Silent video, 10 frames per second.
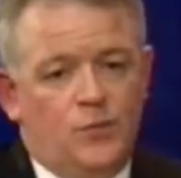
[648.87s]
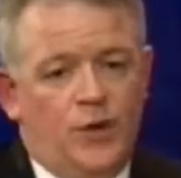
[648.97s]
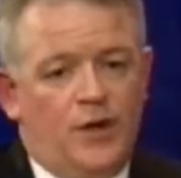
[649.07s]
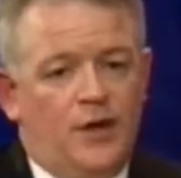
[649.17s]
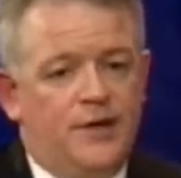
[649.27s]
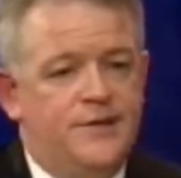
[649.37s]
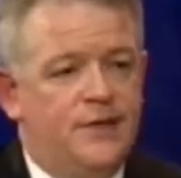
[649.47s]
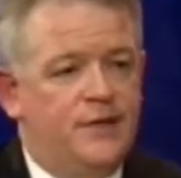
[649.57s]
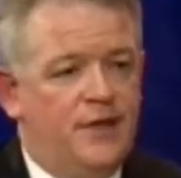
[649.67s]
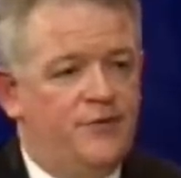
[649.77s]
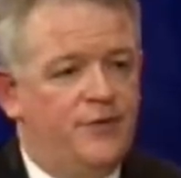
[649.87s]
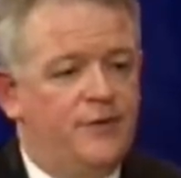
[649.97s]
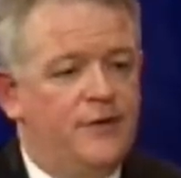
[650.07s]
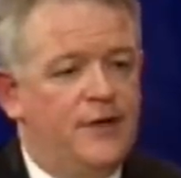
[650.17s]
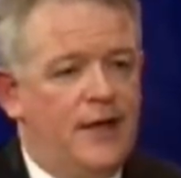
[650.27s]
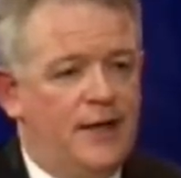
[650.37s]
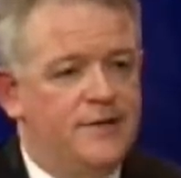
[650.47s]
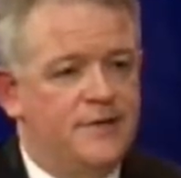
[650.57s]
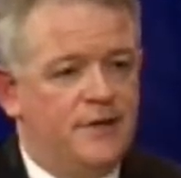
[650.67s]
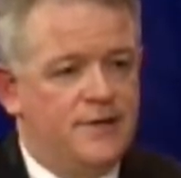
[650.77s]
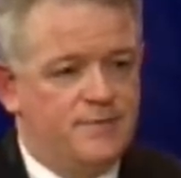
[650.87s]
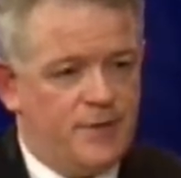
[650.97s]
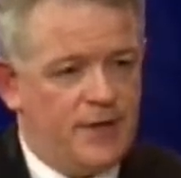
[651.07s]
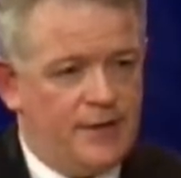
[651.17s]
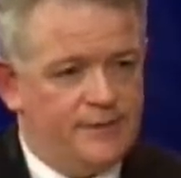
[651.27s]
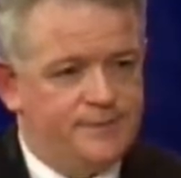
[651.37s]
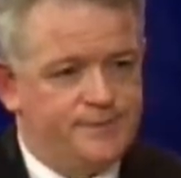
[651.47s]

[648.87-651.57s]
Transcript: We are a significant excise payer.